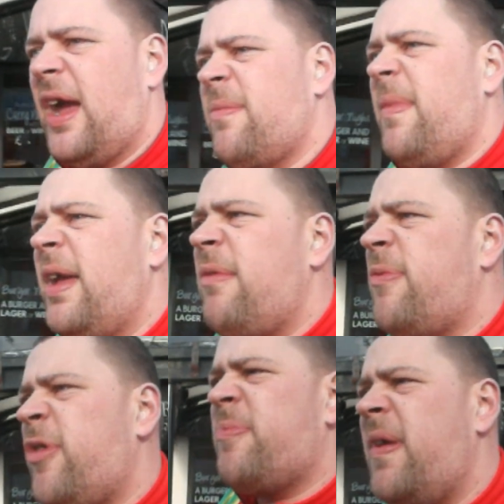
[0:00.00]
now, mate. We've
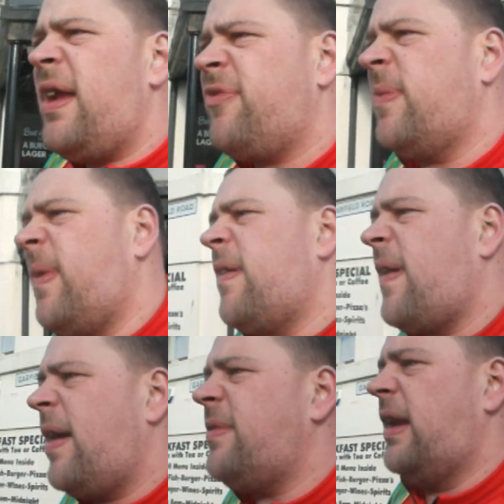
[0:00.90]
always been everywhere
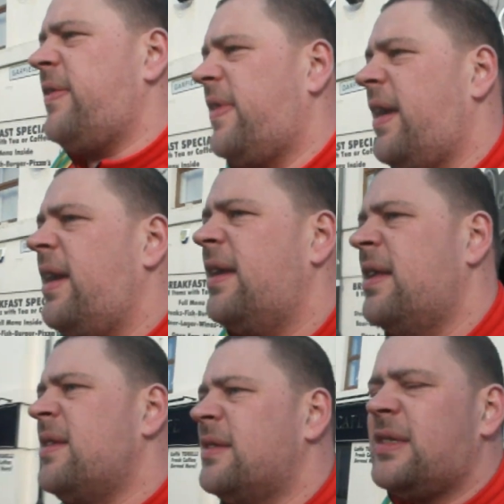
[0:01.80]
around here and that.
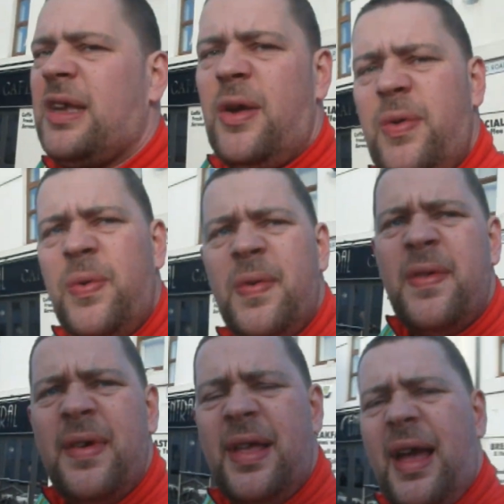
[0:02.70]
So
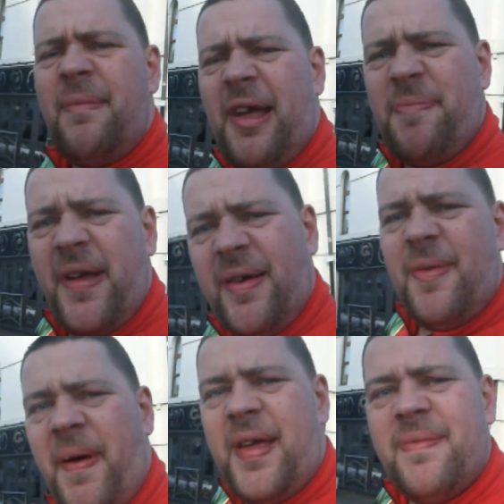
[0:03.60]
yeah, mate, big up the
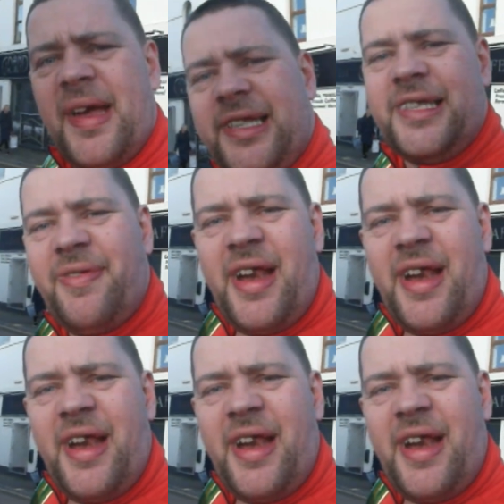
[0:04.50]
Paignton Massive,